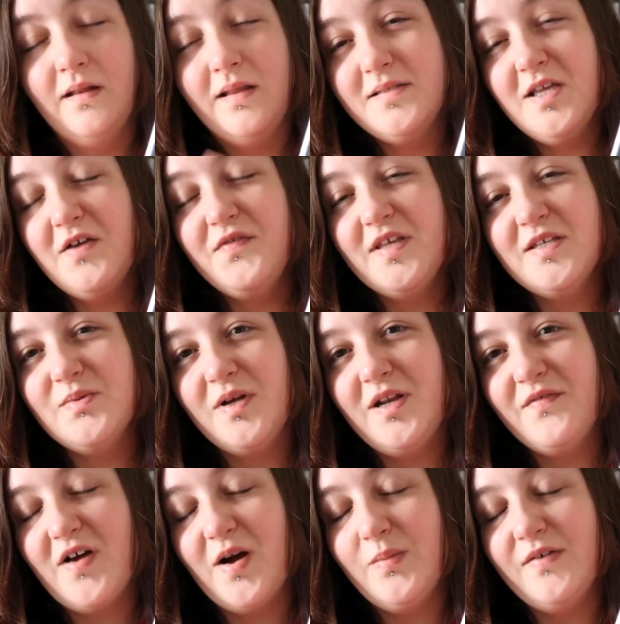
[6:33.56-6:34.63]
So for this
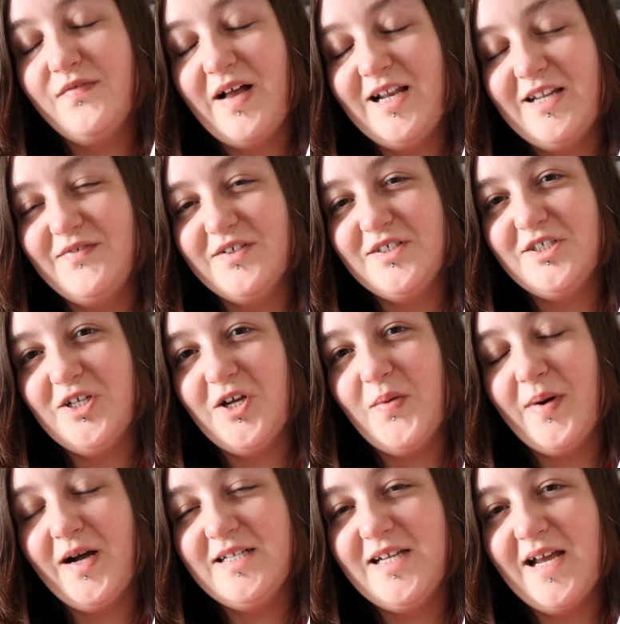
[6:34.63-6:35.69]
one I've gone with Elephant
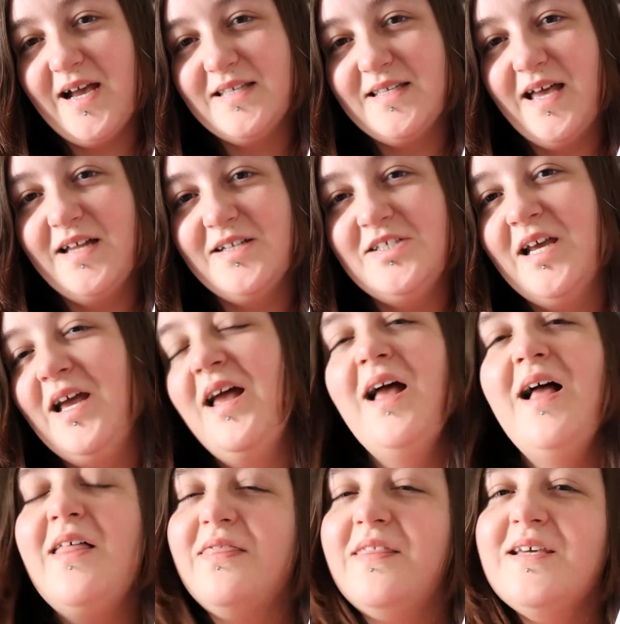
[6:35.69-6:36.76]
Shoe by J.S. Edge.
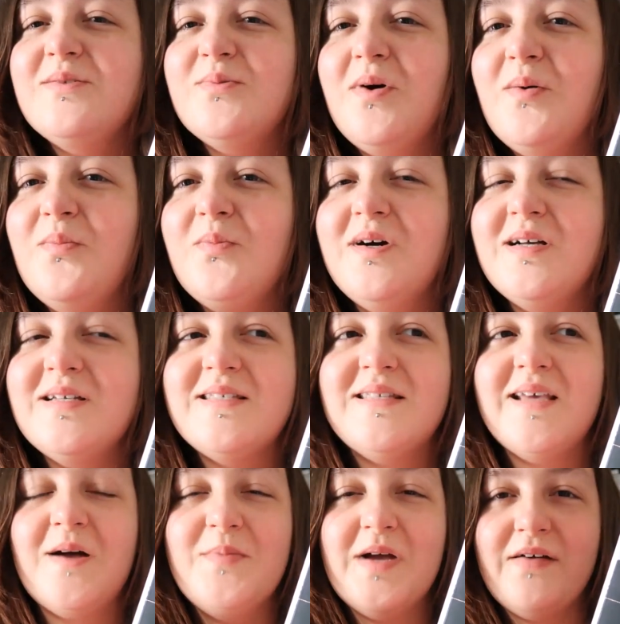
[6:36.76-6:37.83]
This one
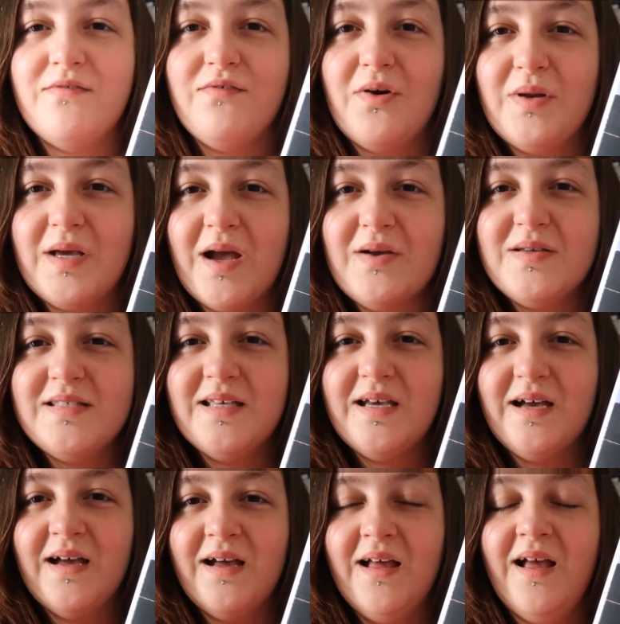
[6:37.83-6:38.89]
was a bit of a roller
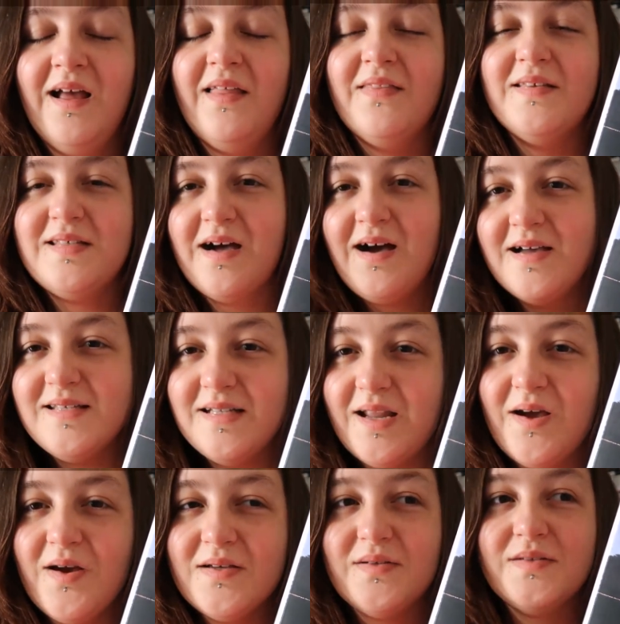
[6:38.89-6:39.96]
coaster. There's highs and
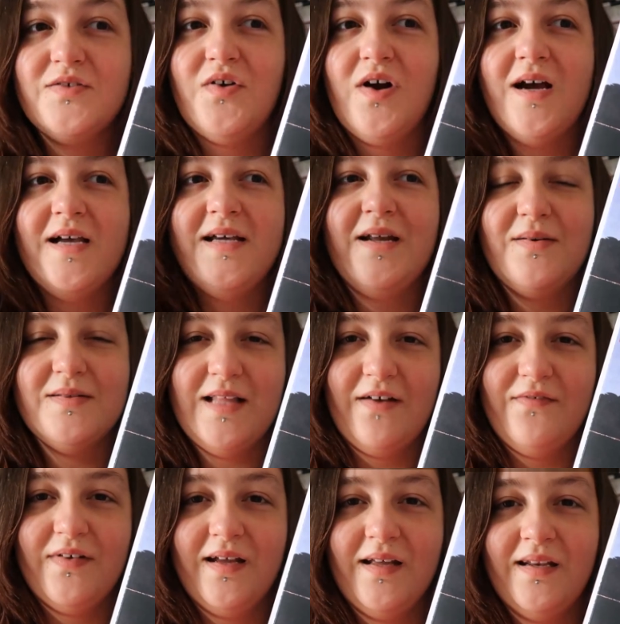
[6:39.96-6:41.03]
lows, I was crying, I was
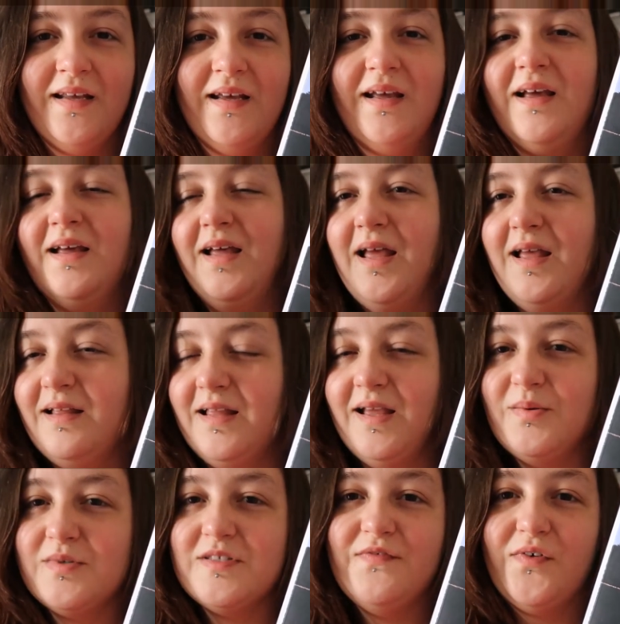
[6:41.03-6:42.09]
laughing.
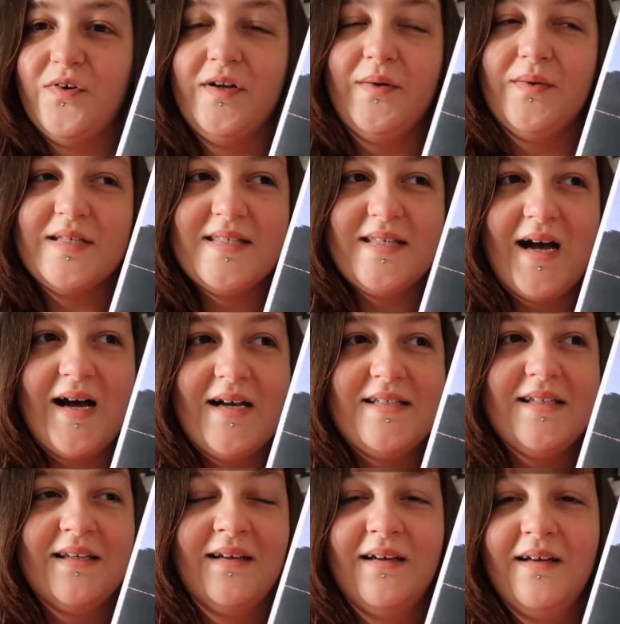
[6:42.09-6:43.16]
It was fun, it was
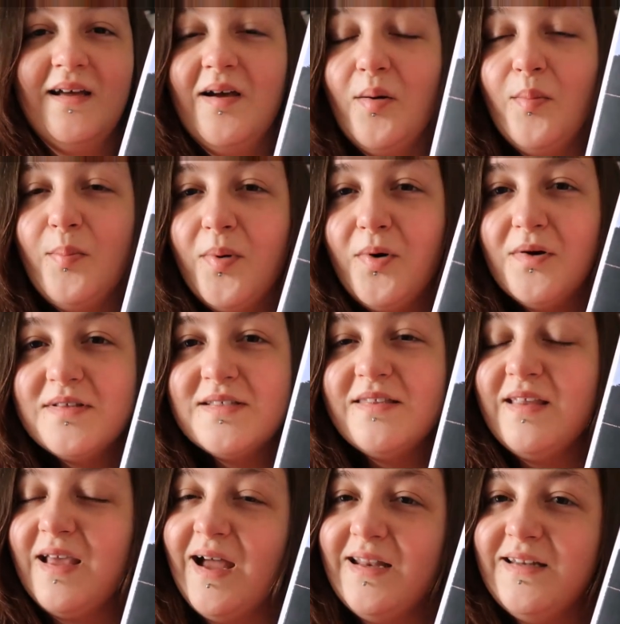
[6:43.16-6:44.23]
sad. But
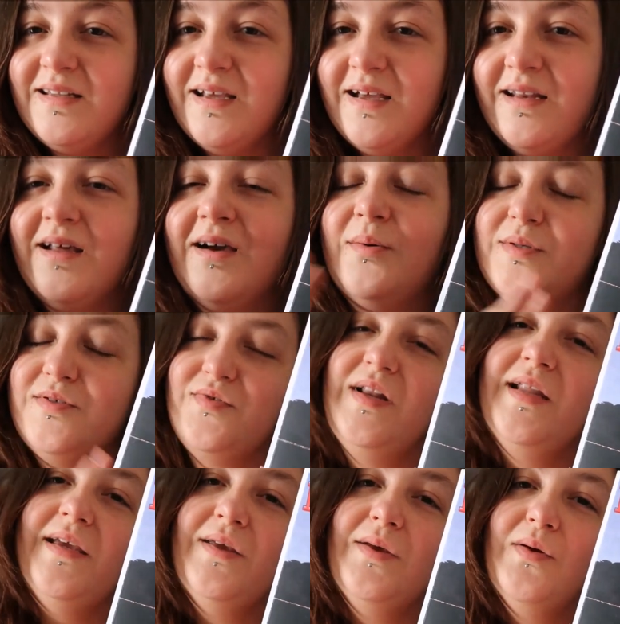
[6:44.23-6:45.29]
the ending was
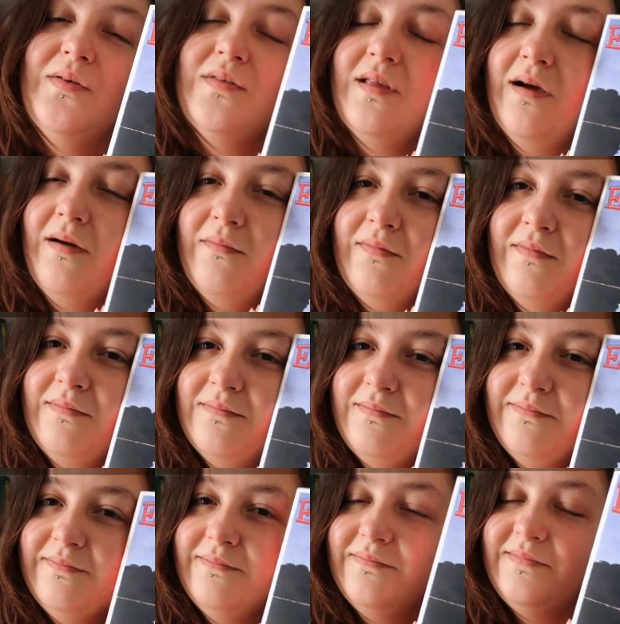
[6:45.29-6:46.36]
really cute, so
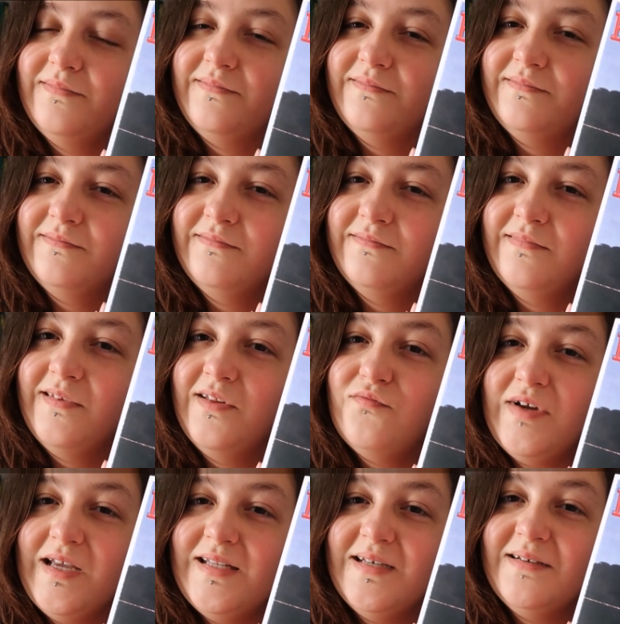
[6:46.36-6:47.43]

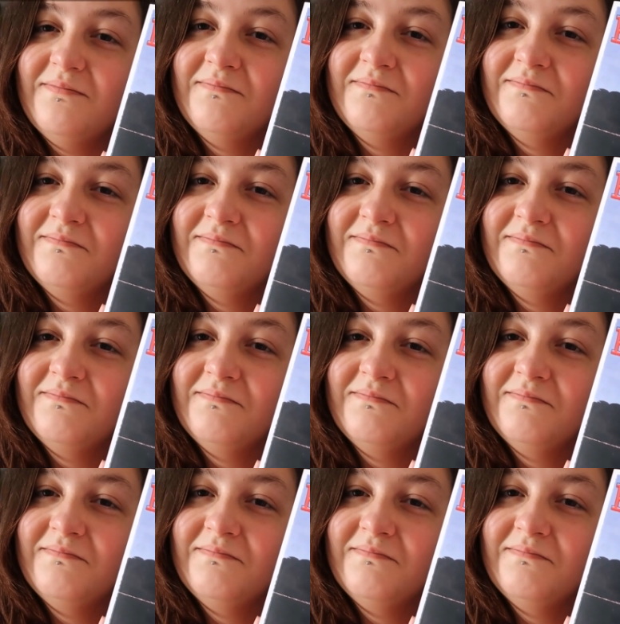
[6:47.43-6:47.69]
read it.